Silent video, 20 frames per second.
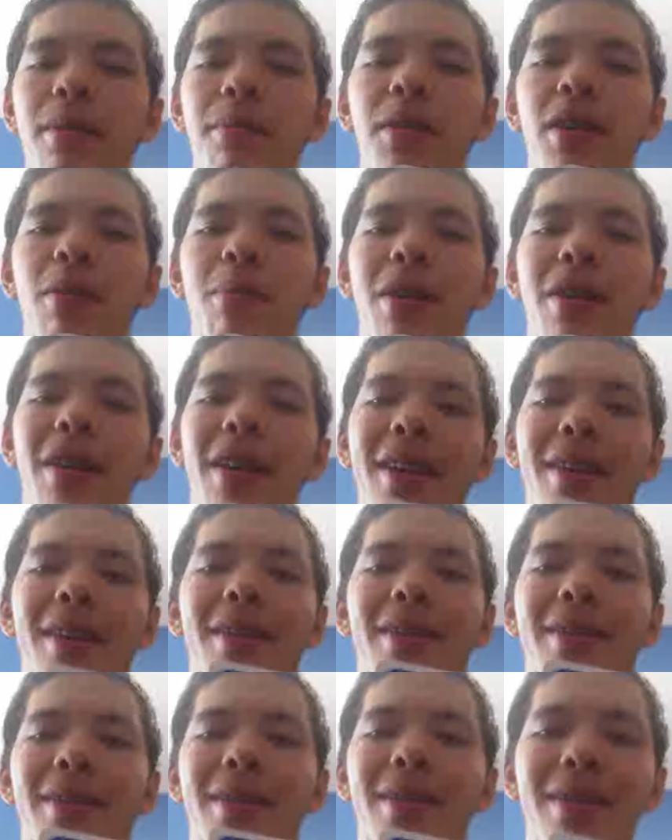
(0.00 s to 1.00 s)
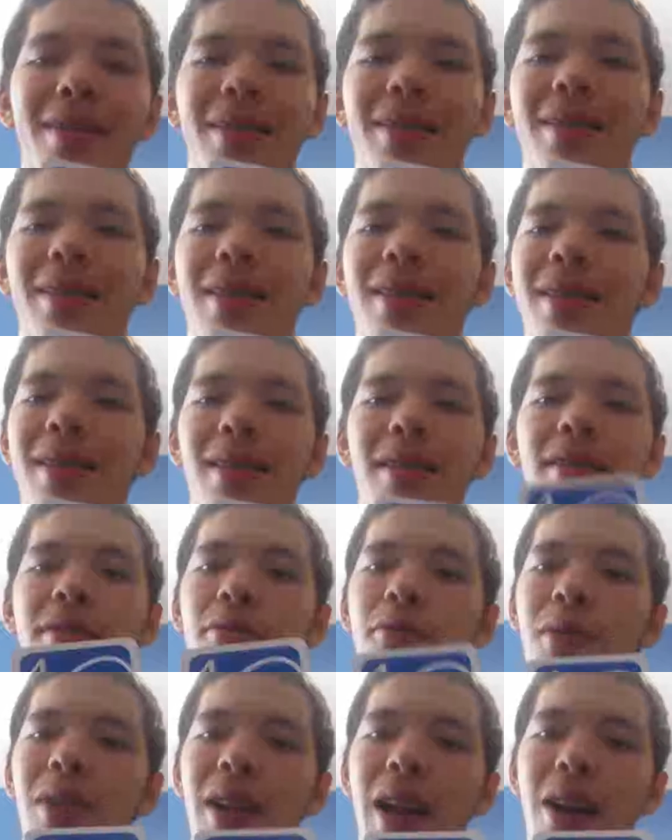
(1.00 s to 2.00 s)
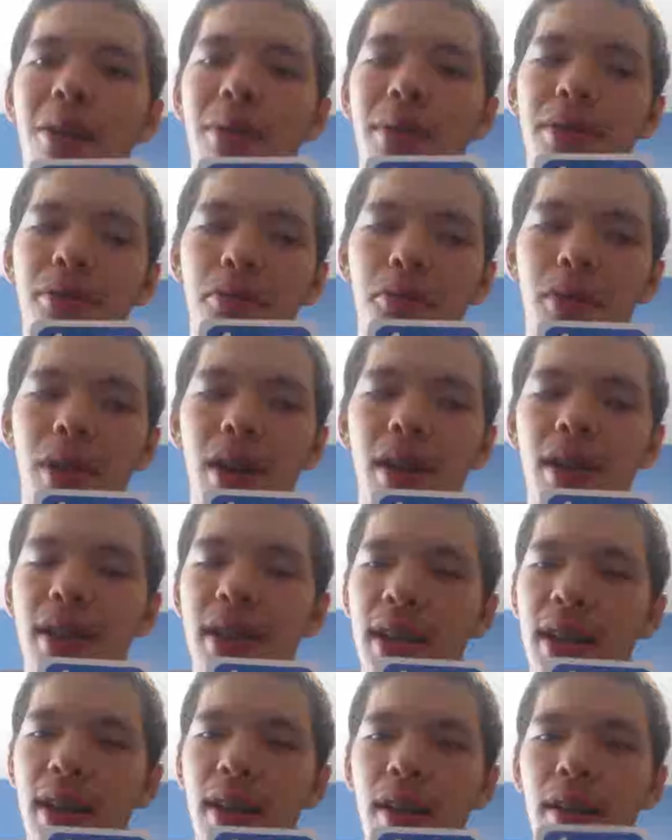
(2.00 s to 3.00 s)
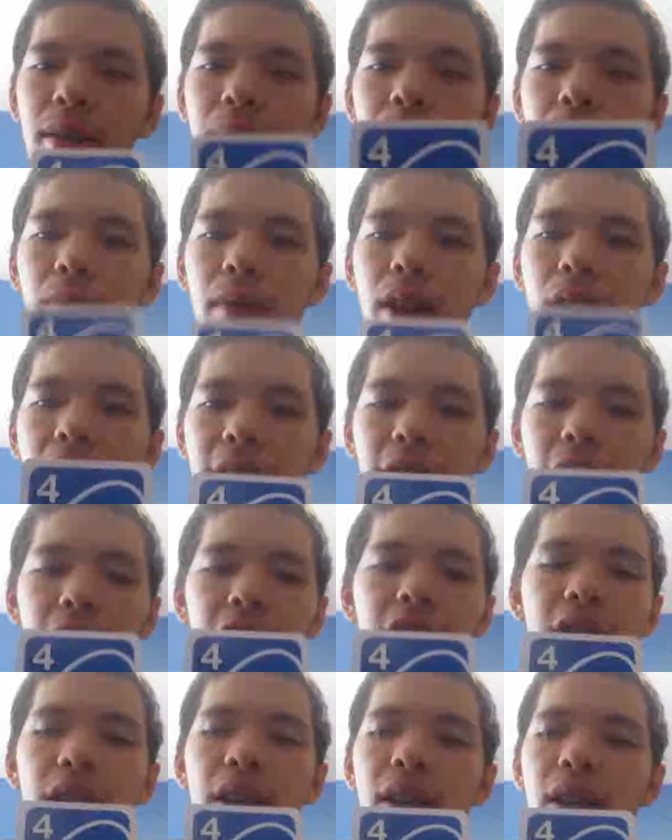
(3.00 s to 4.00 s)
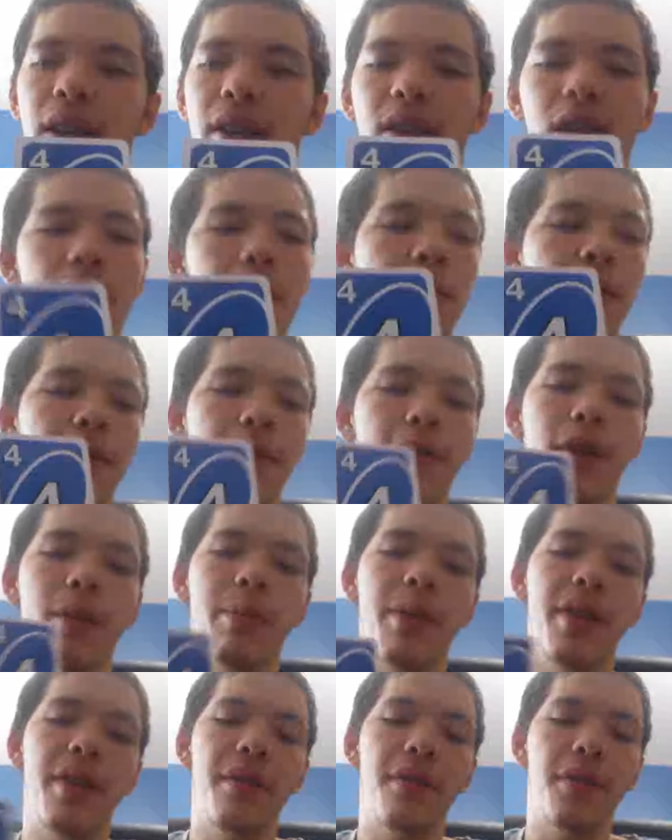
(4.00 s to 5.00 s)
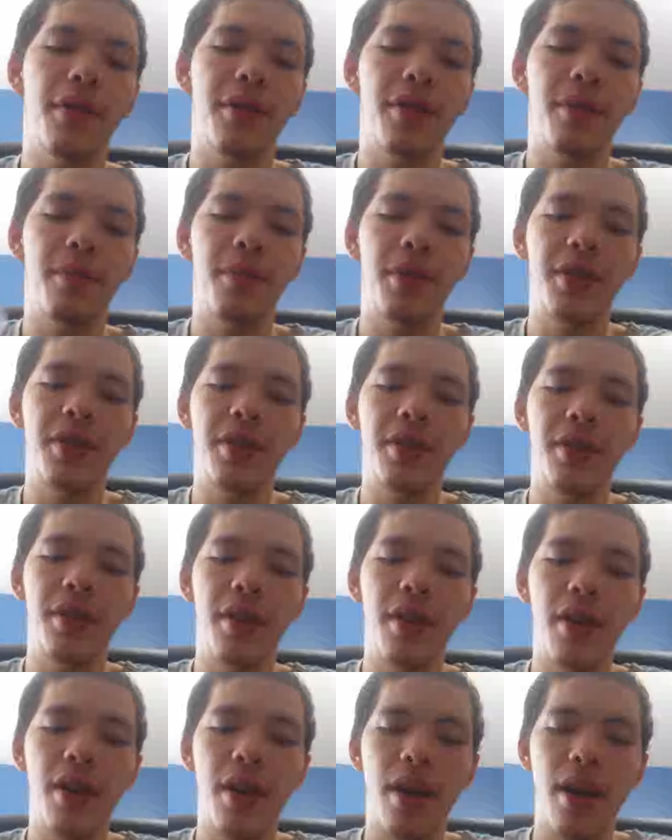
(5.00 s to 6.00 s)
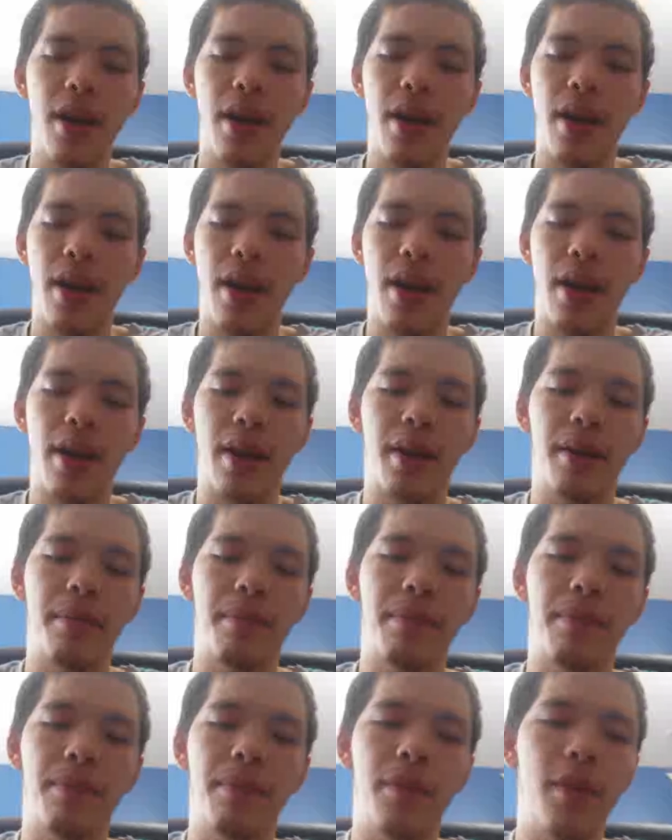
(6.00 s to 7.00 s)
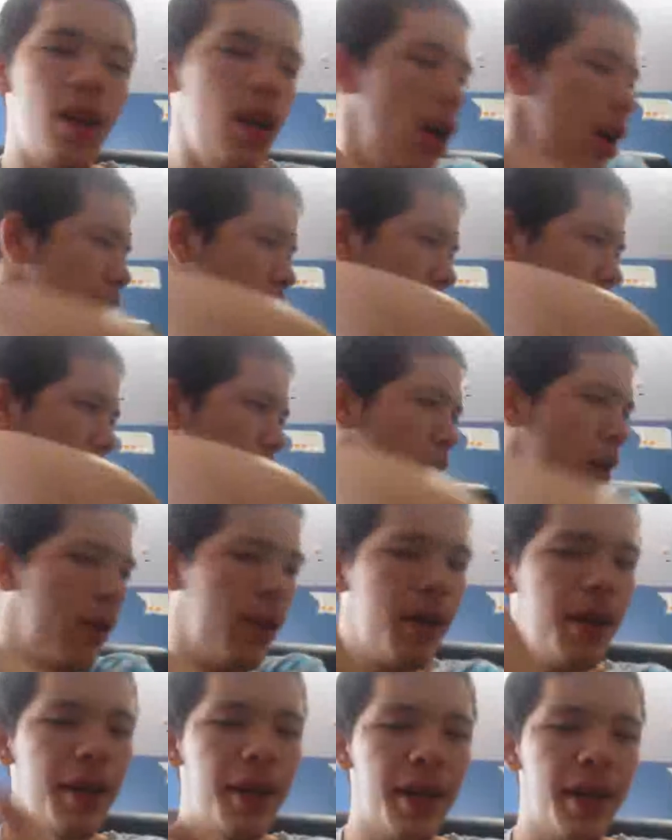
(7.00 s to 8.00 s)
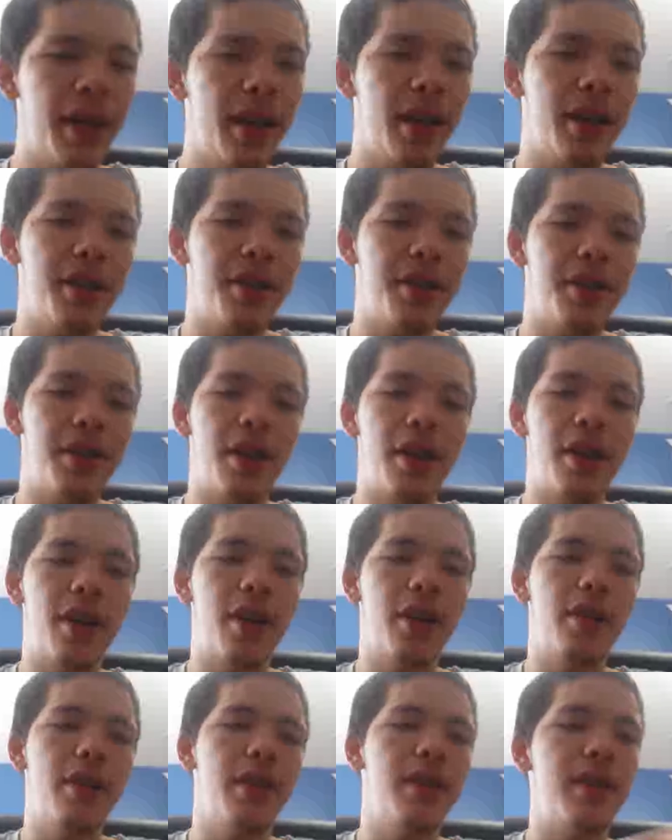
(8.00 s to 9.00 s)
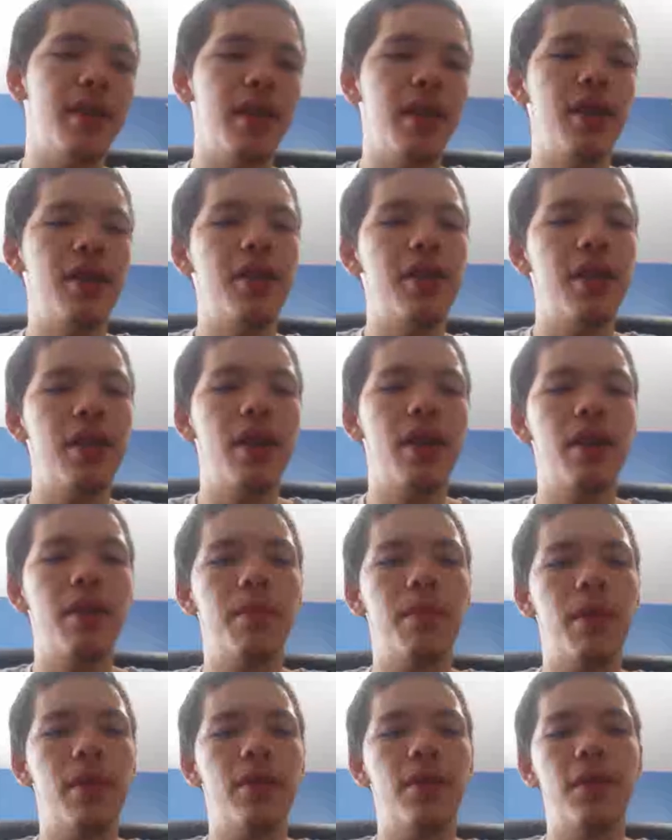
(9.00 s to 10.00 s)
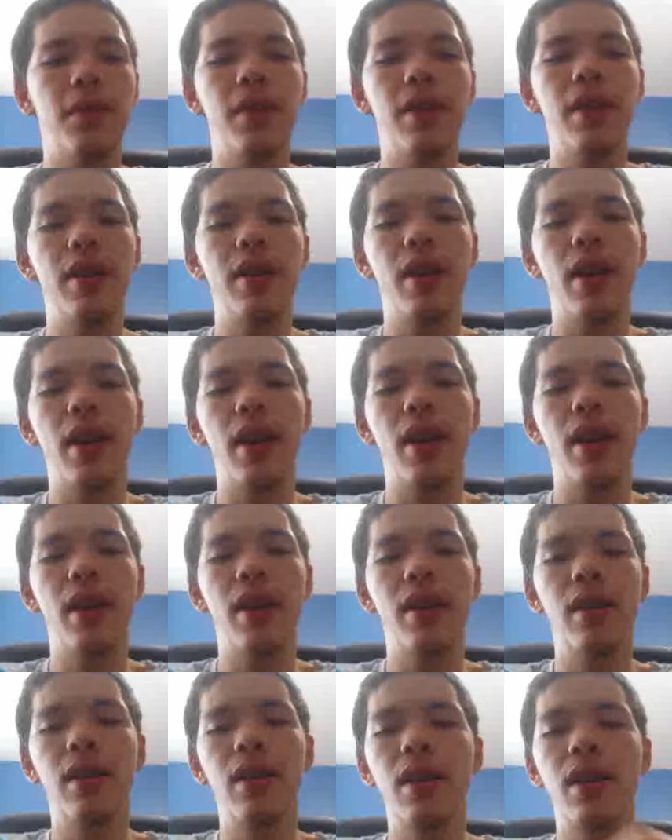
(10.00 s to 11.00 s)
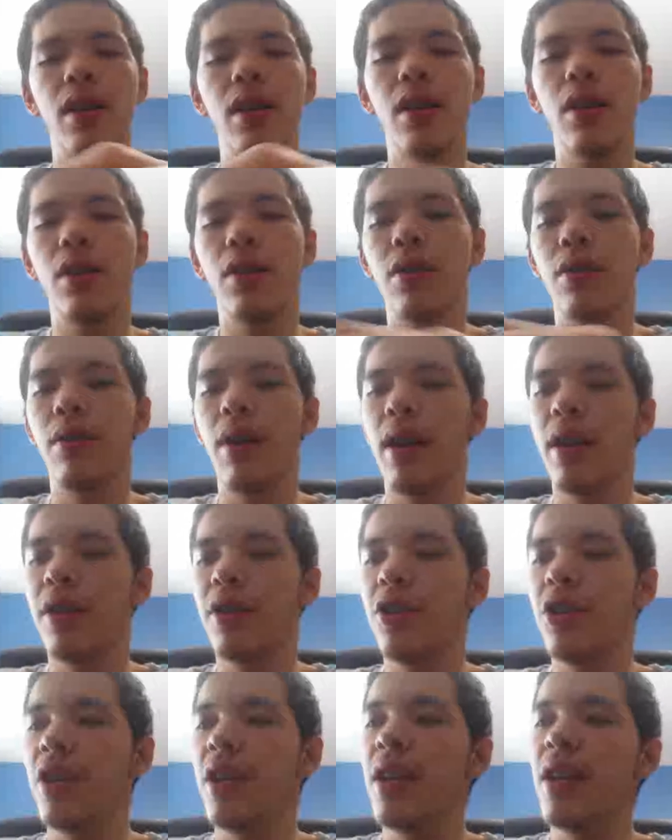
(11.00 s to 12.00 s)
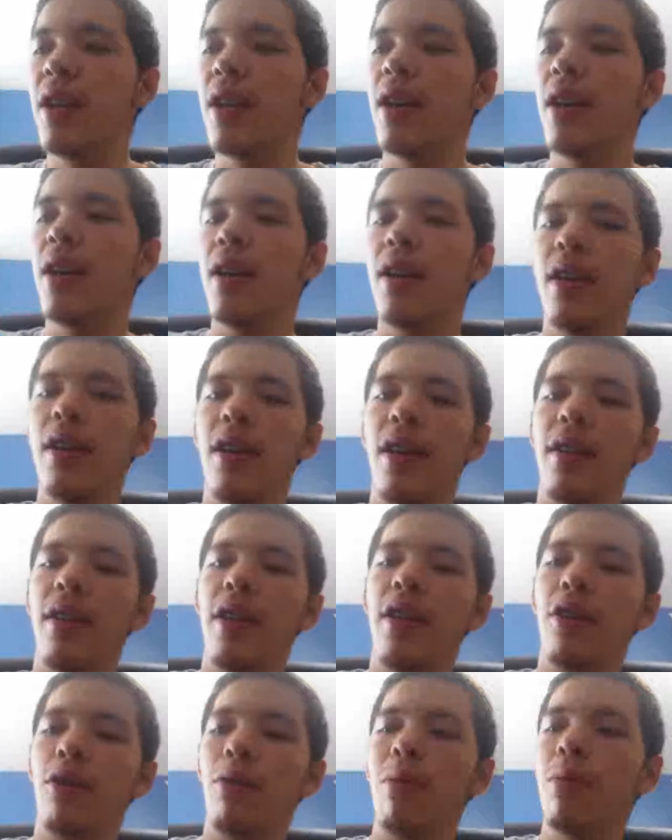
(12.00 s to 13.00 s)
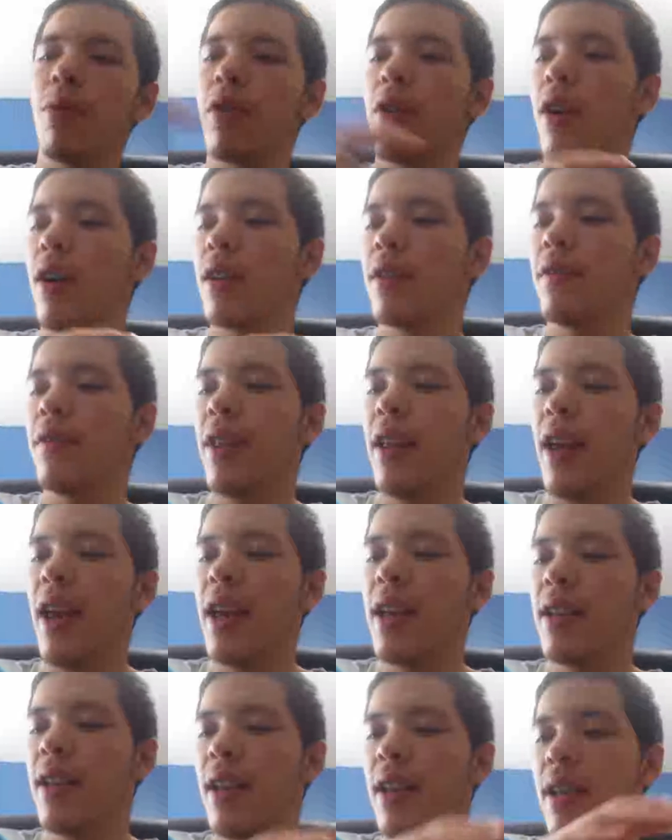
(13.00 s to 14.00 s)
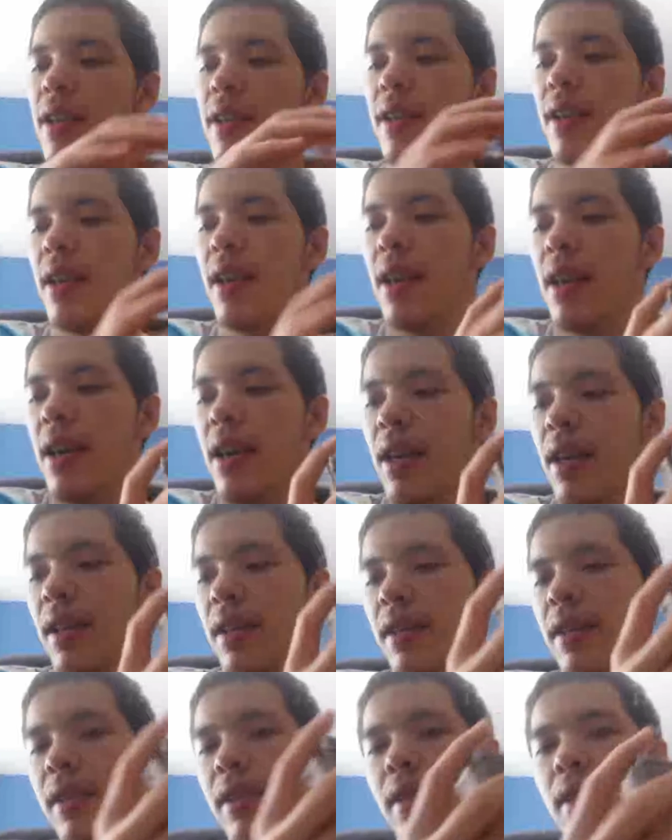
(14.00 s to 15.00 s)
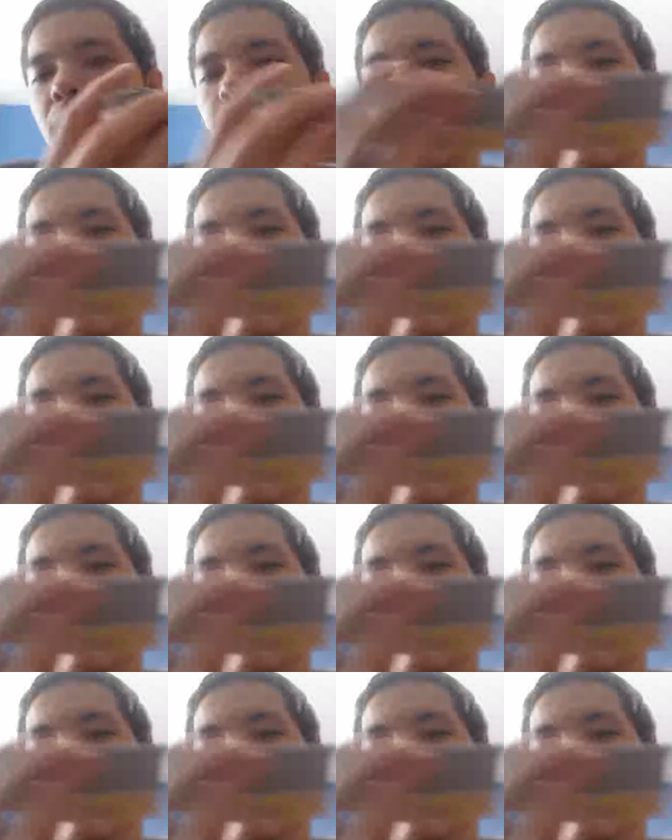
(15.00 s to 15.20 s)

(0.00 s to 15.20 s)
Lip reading: something about like, this isn't what I was wanting energy that's coming from it for some reason. And so let's see, Vadong, and then 3 more cards for the 888.